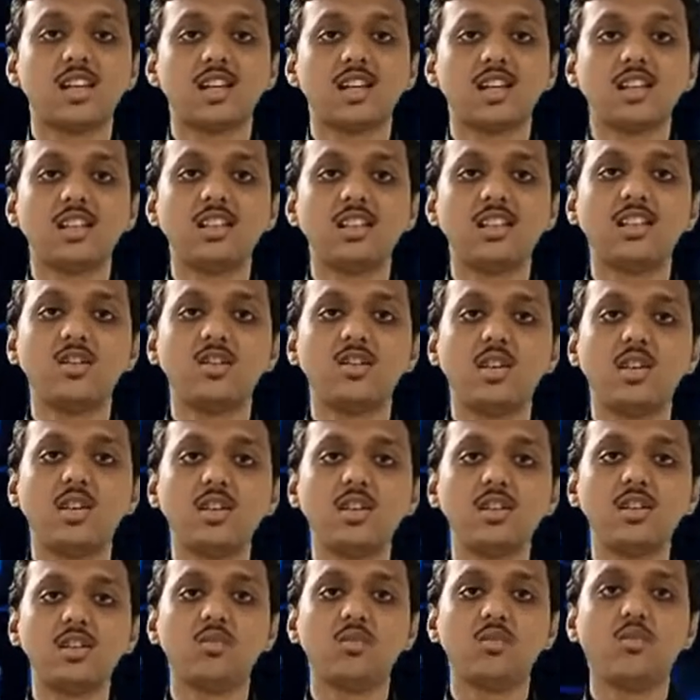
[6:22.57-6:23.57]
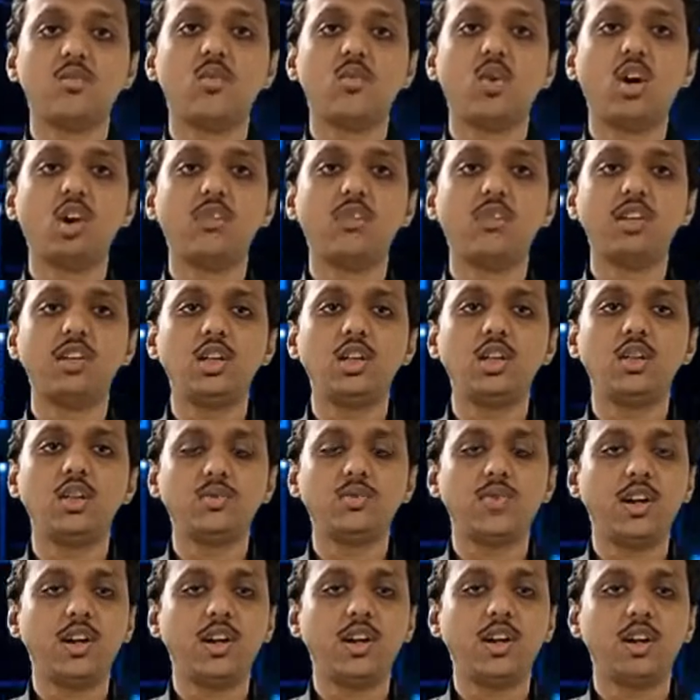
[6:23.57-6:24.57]
Students, what we need to
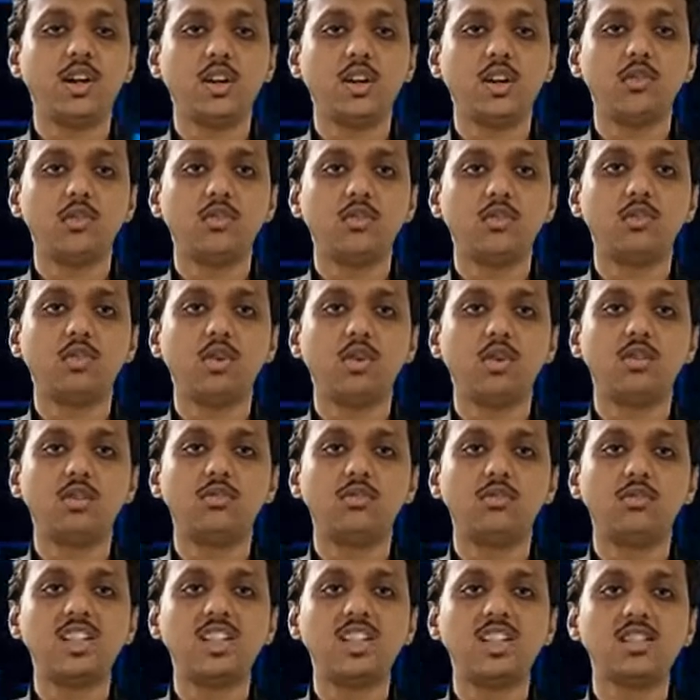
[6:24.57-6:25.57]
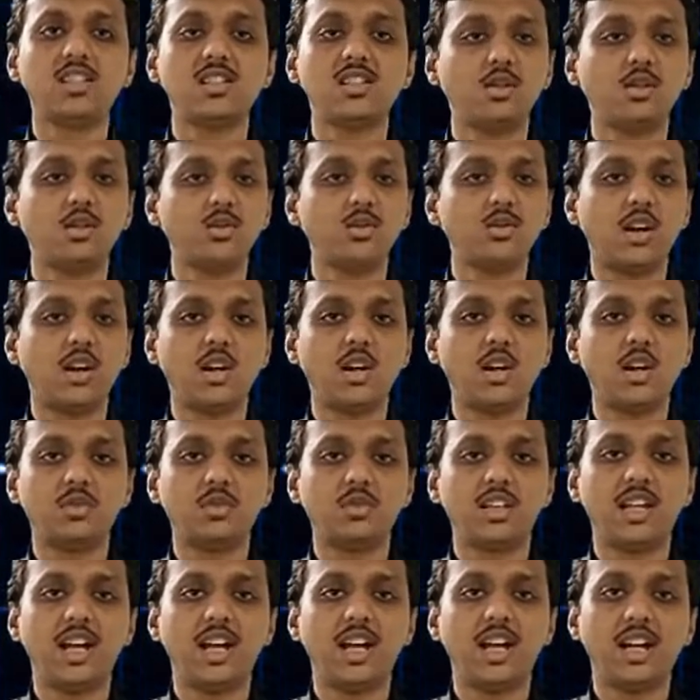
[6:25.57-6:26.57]
find it out, what we just need to find out
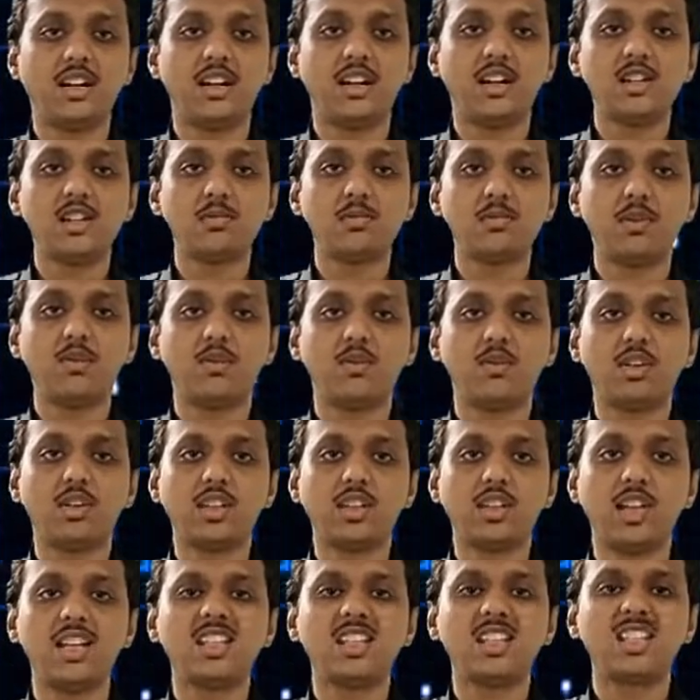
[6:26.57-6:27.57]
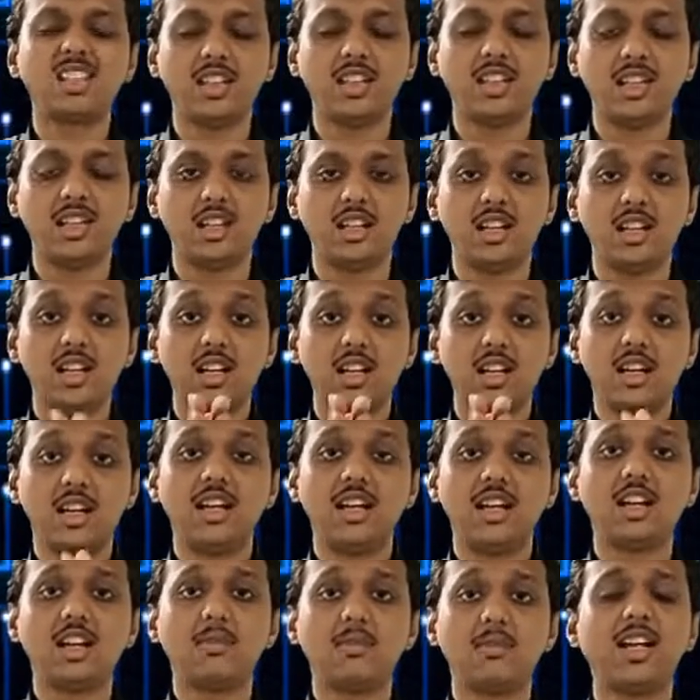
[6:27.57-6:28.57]
the address. Before that, C,
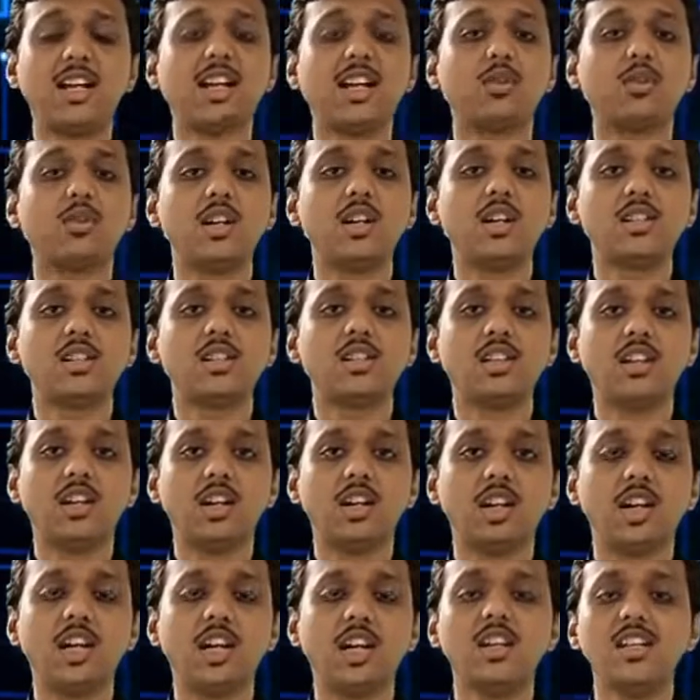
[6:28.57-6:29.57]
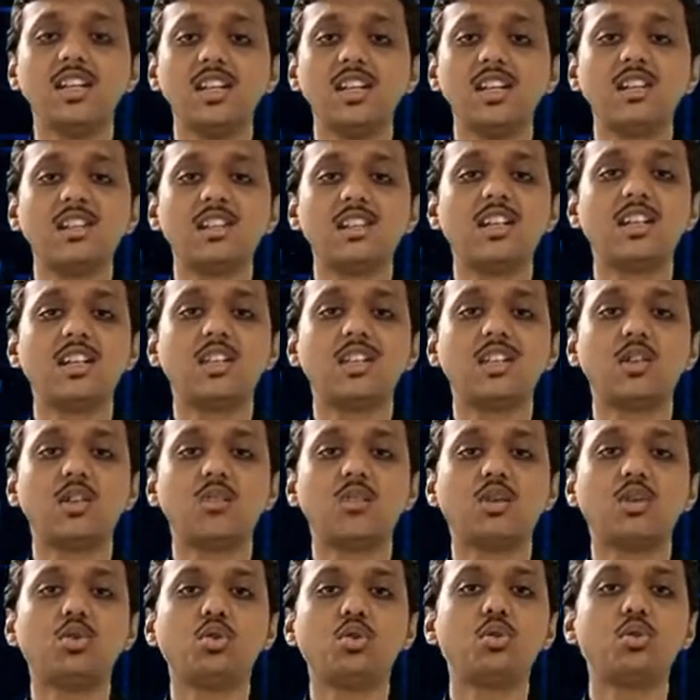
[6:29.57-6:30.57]
let me calculate C again. C is equal
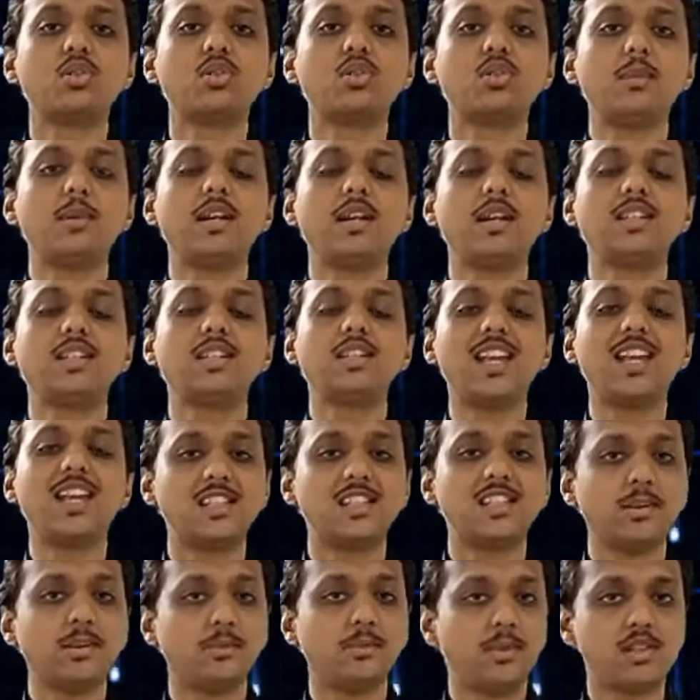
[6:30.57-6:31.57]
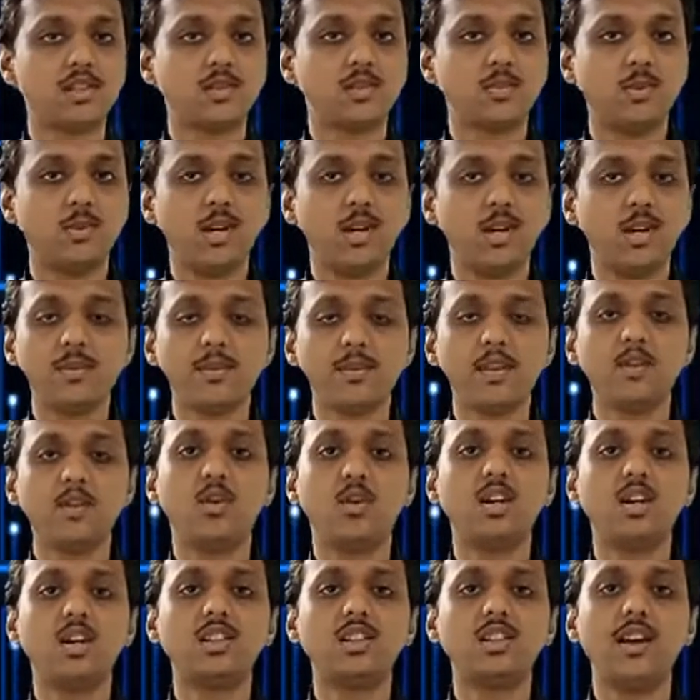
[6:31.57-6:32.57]
to UC minus LC plus 1.
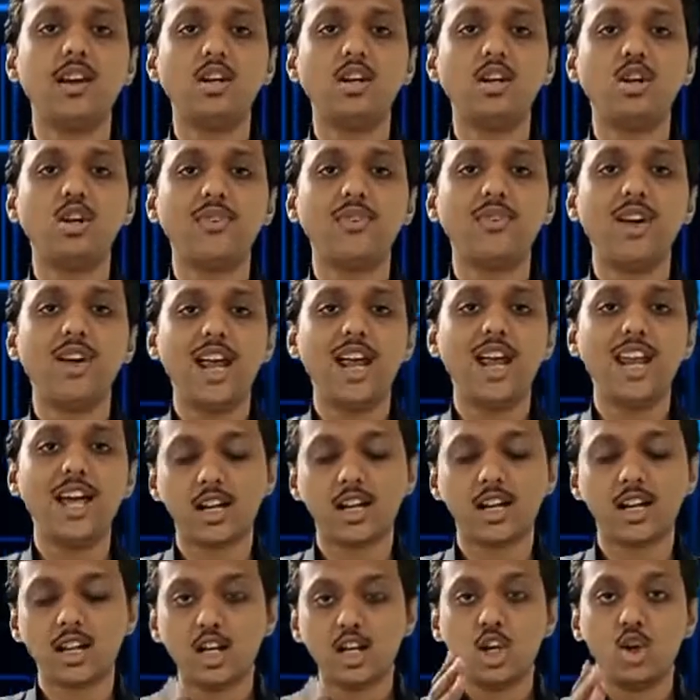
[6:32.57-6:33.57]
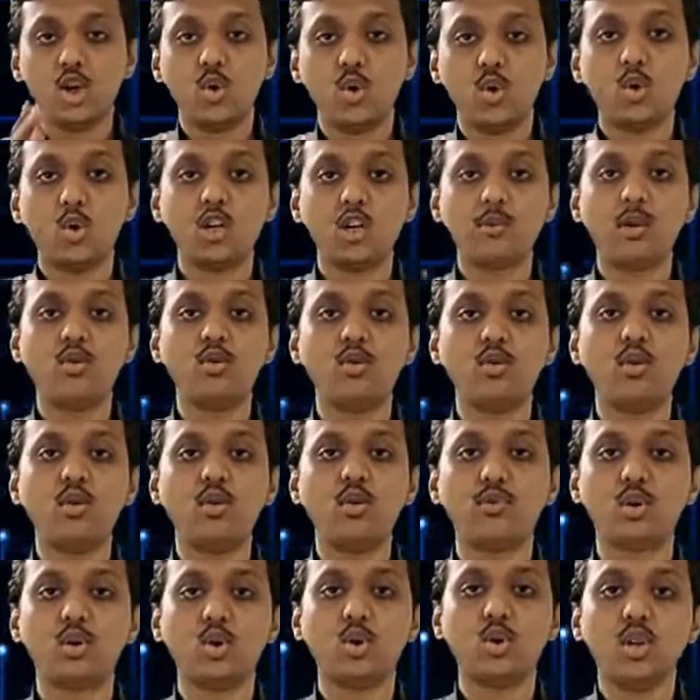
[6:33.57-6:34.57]
What is the value of LR, lower bound of
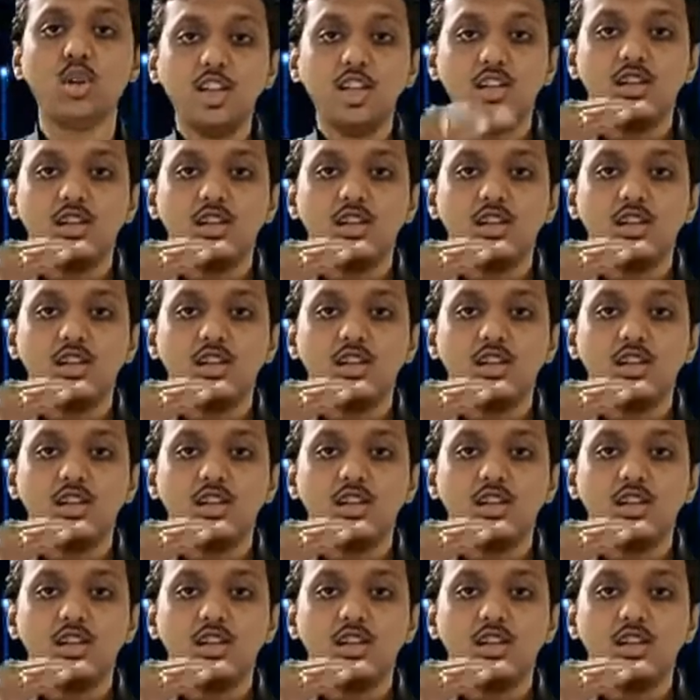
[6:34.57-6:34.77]
row?